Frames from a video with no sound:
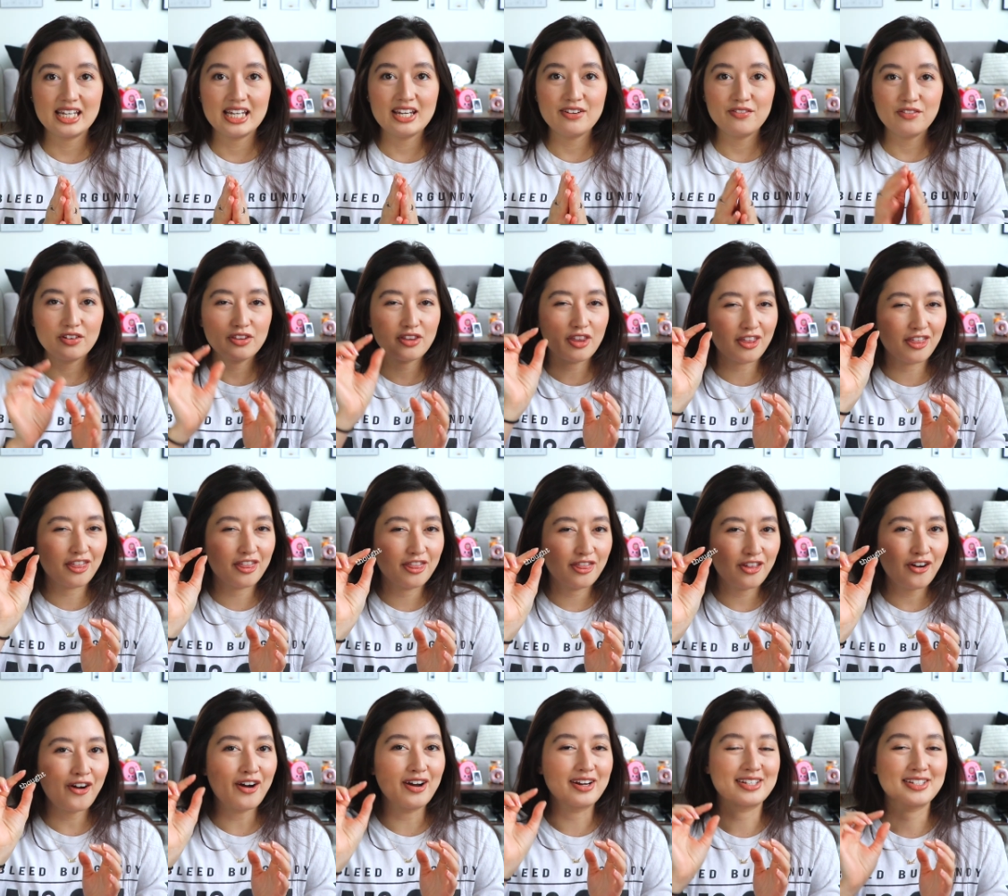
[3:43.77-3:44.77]
Even the
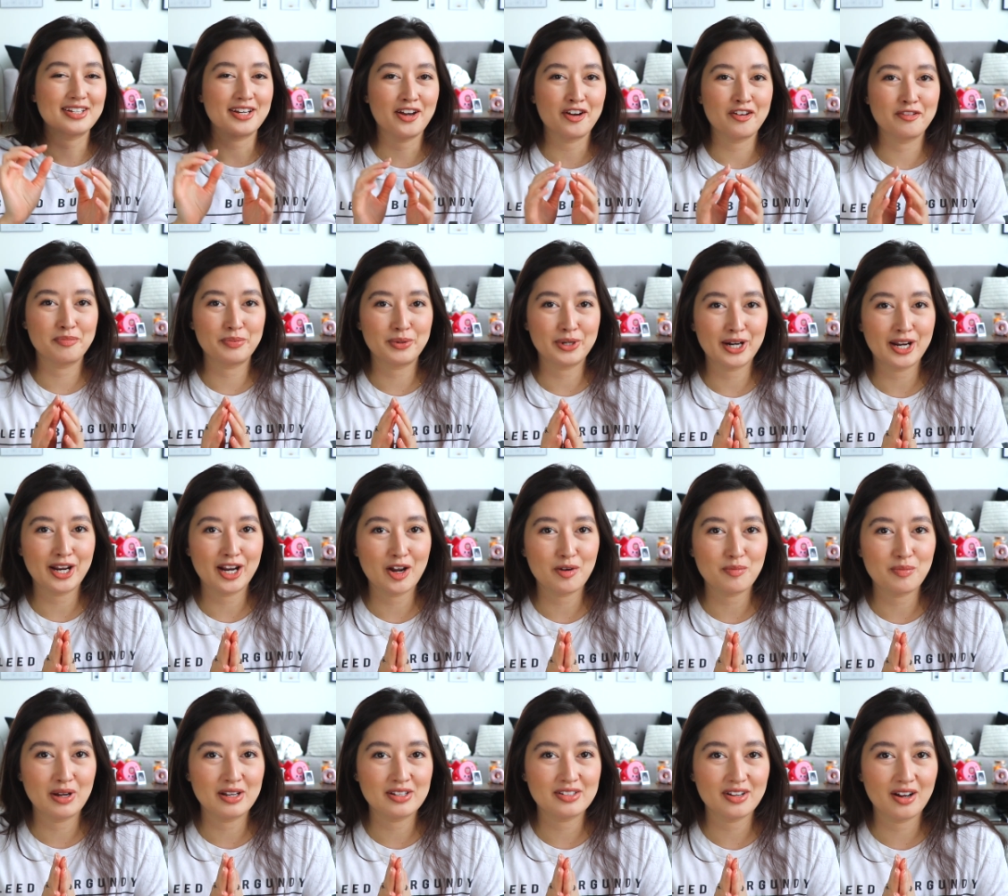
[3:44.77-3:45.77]
thought of bringing
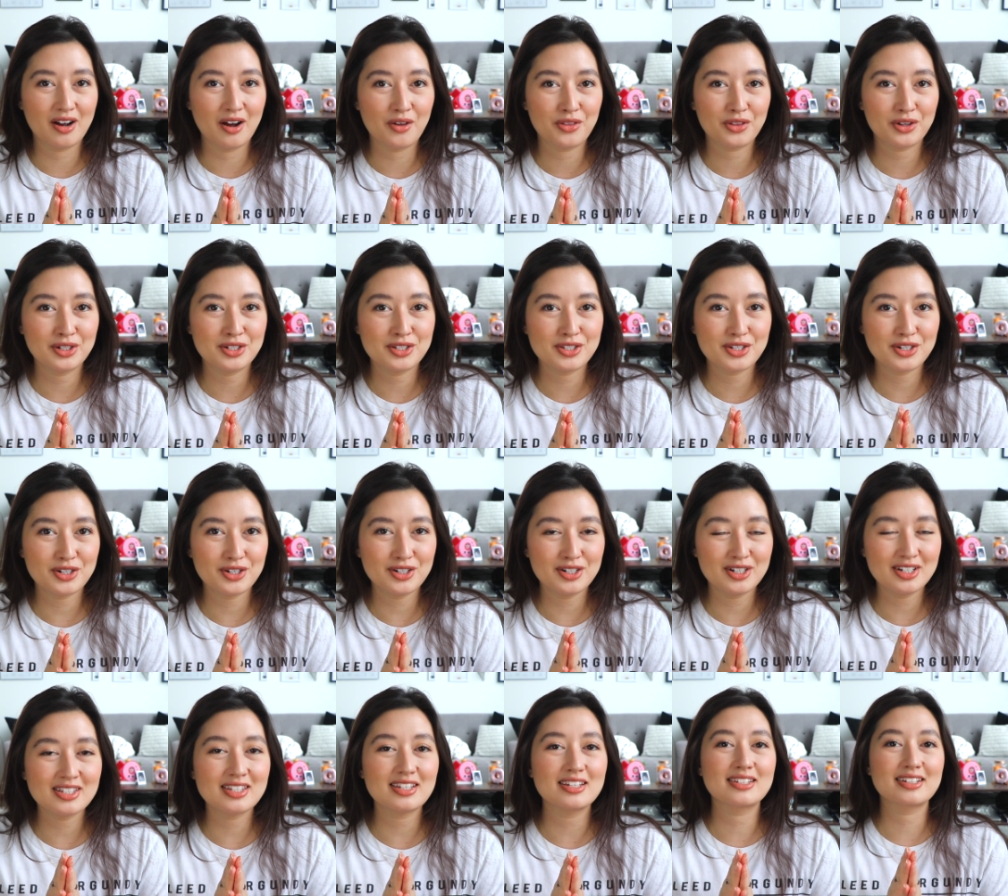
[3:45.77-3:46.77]
up mental health
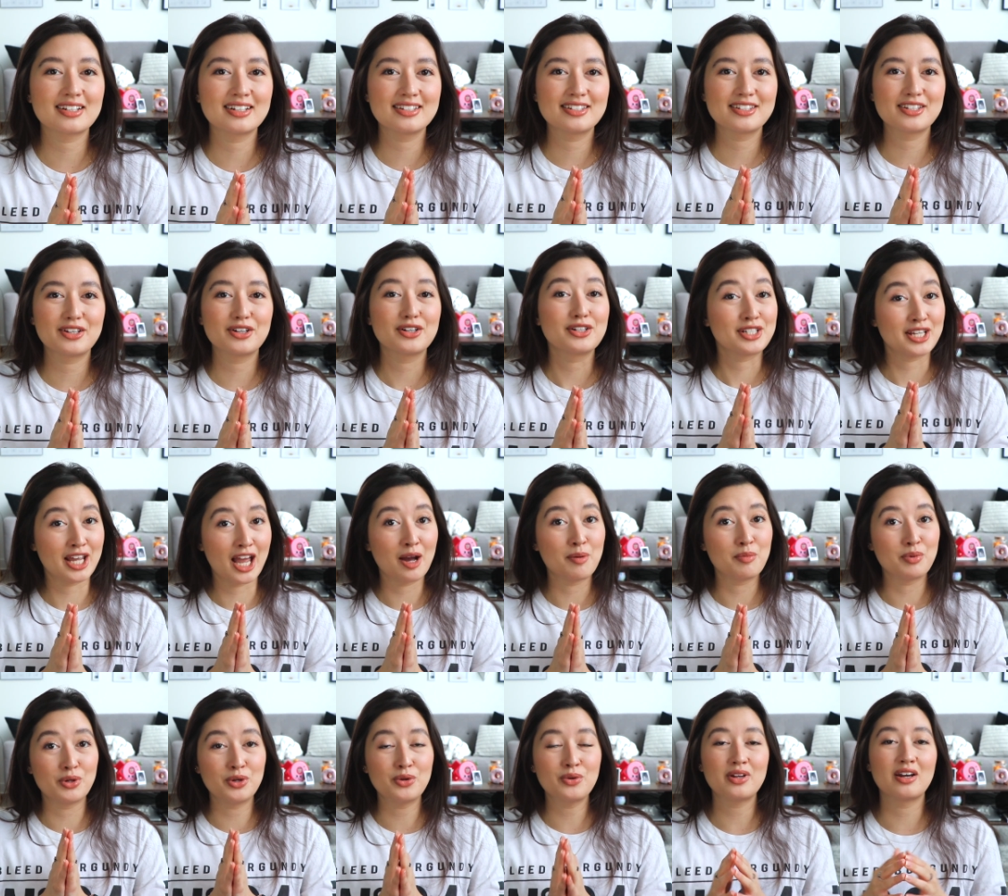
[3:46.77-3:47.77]
concerns is considered
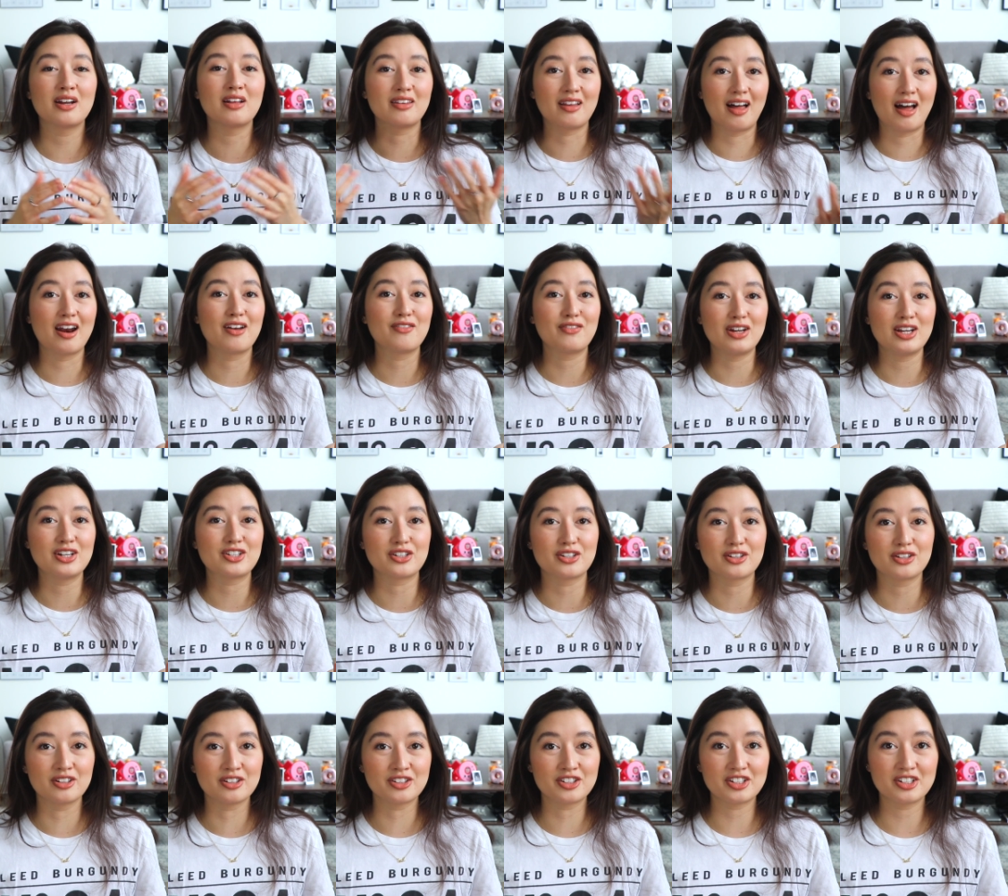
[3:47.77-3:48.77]
taboo in a lot of Asian
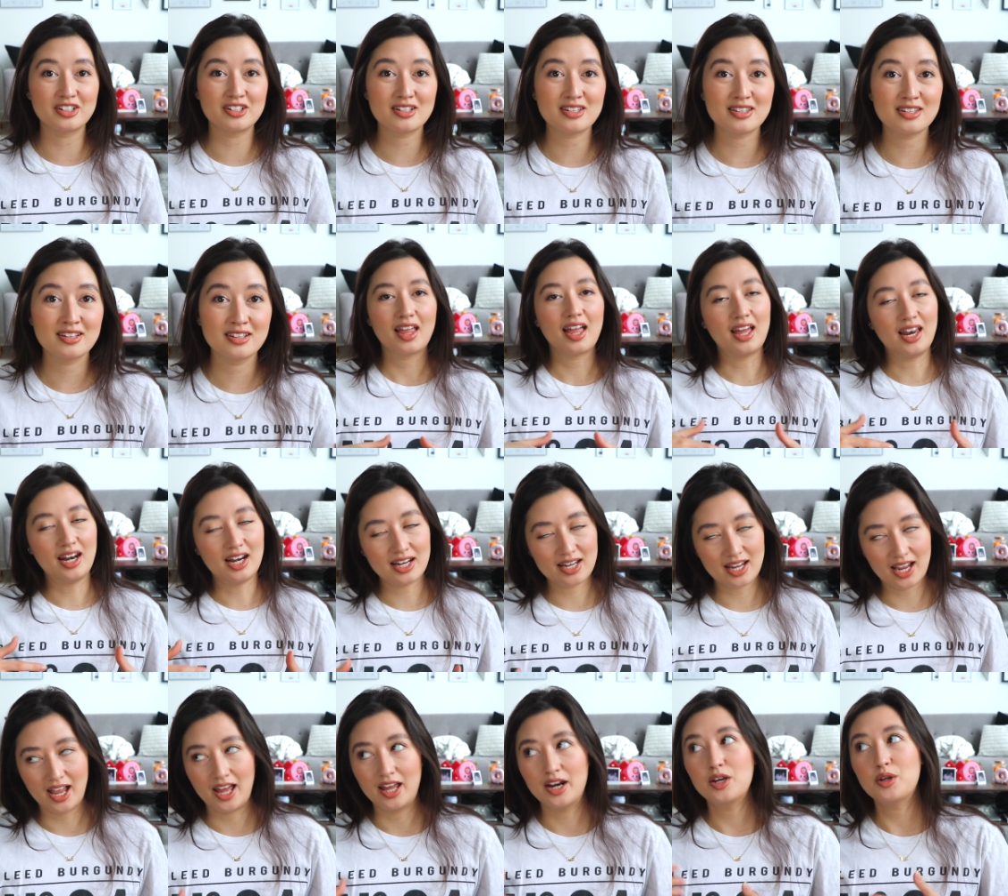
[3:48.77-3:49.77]
cultures. And
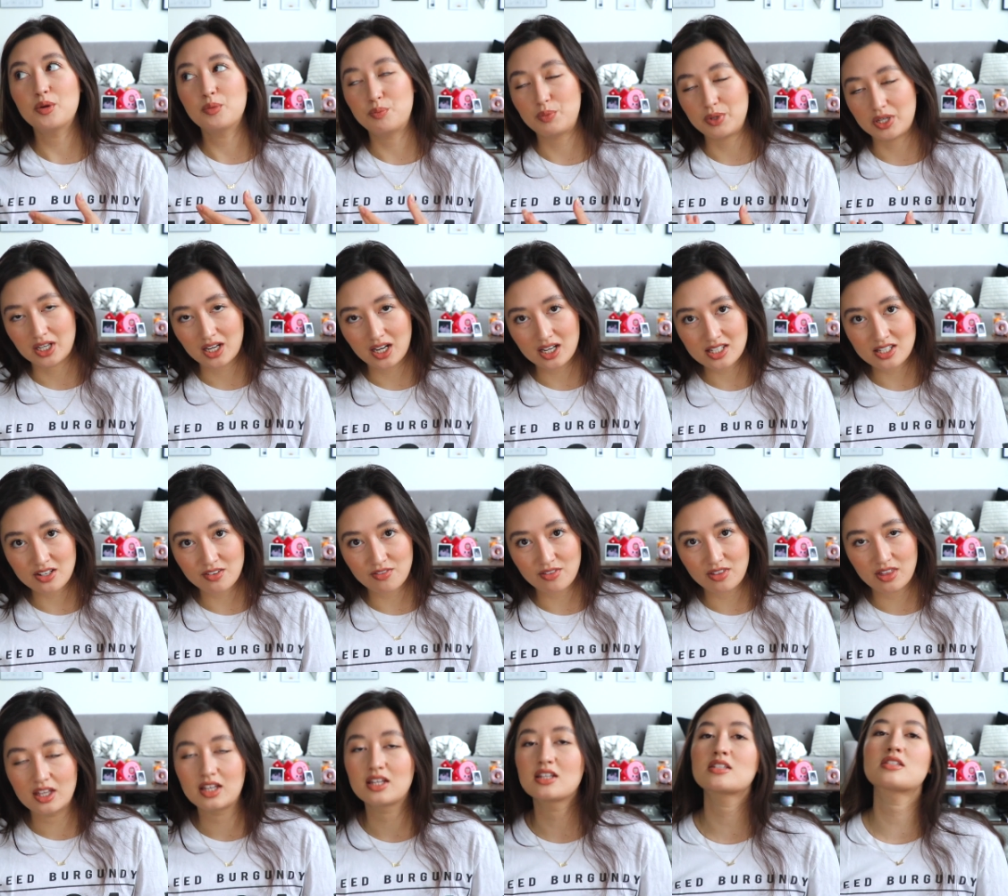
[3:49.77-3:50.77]
again, because of
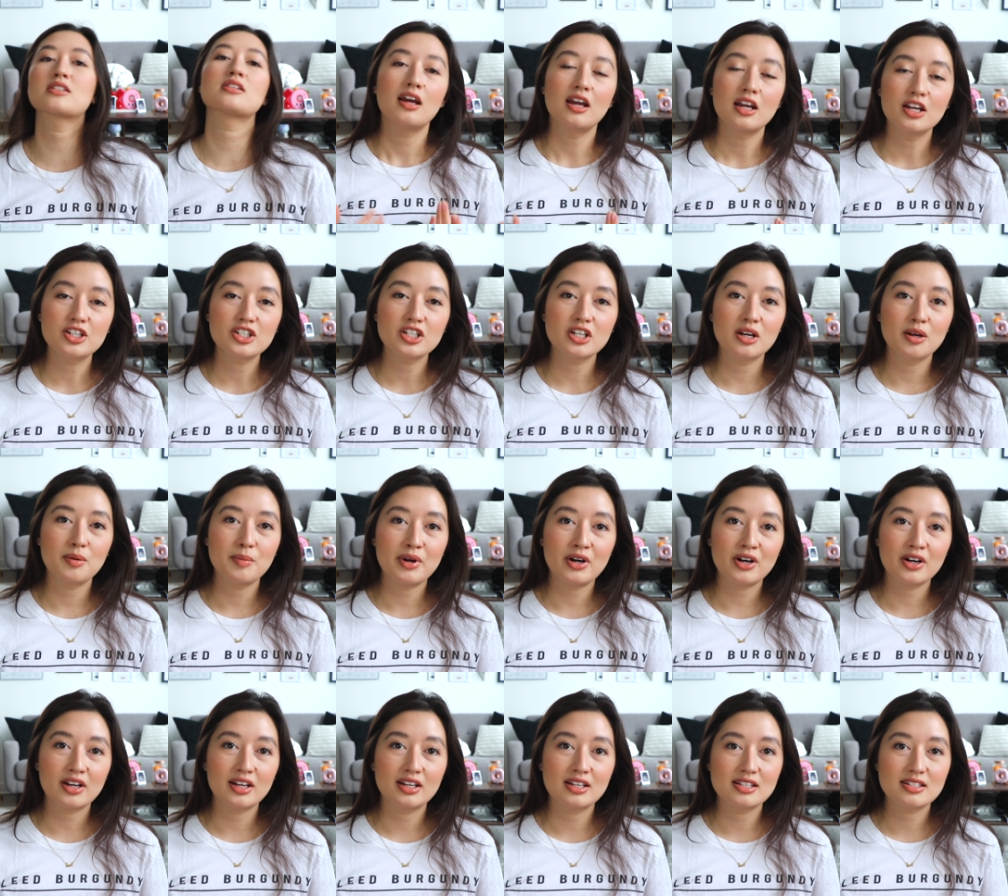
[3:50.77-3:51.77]
this, Asian
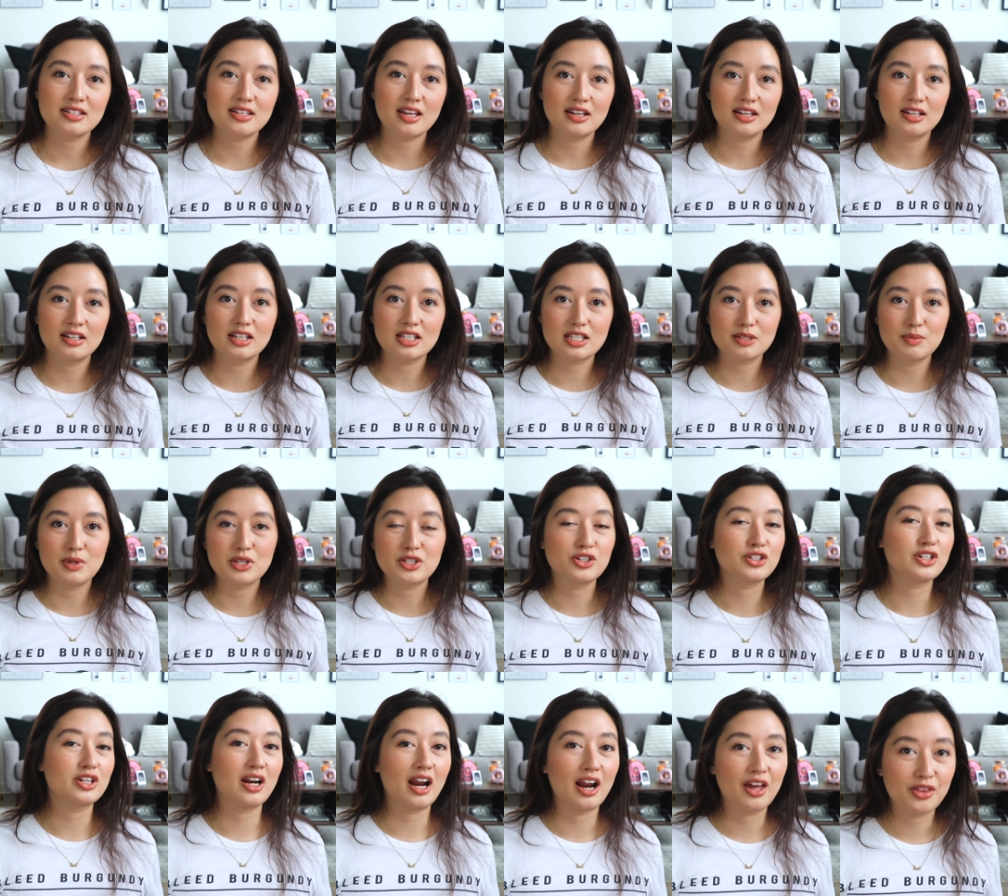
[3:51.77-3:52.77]
Americans tend to dismiss or
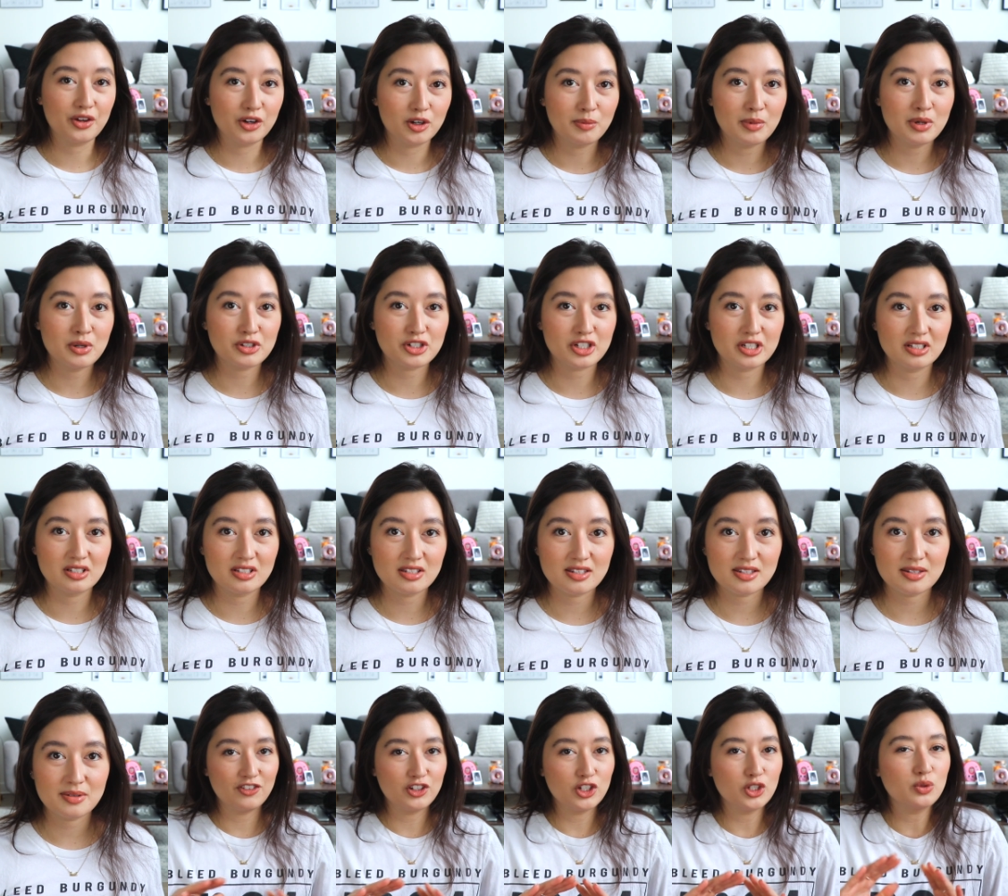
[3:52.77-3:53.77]
deny their
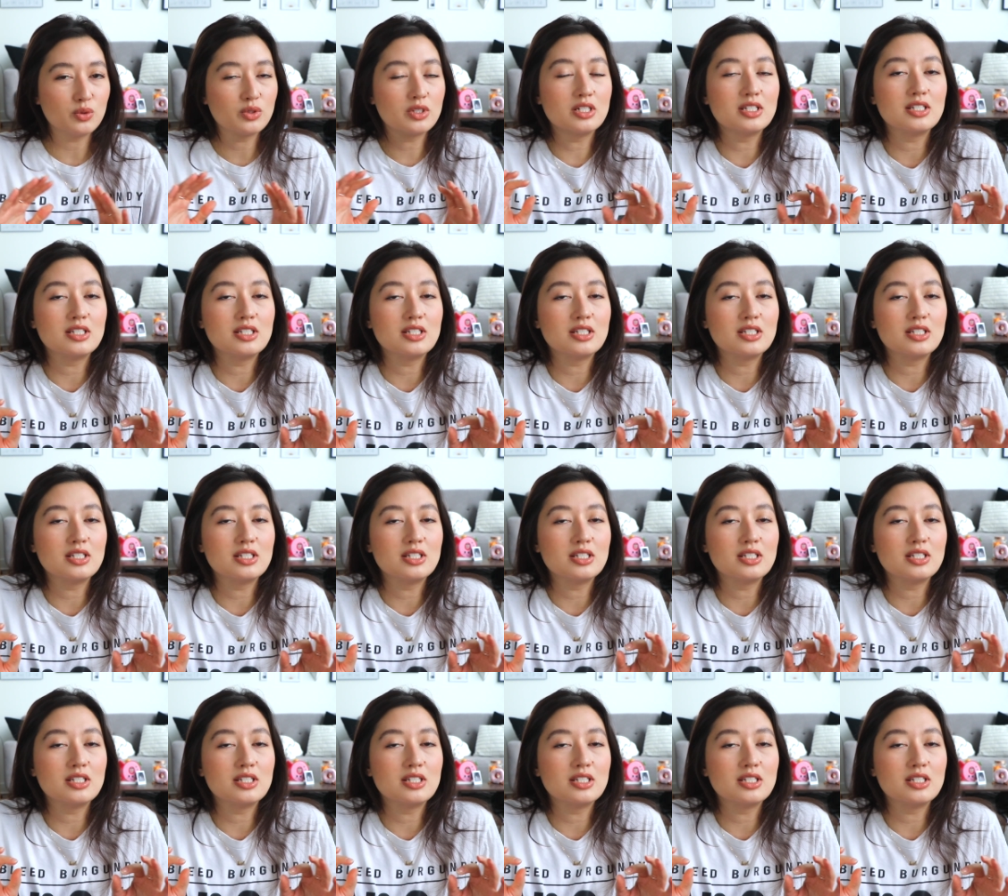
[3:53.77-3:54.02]
emotions. If you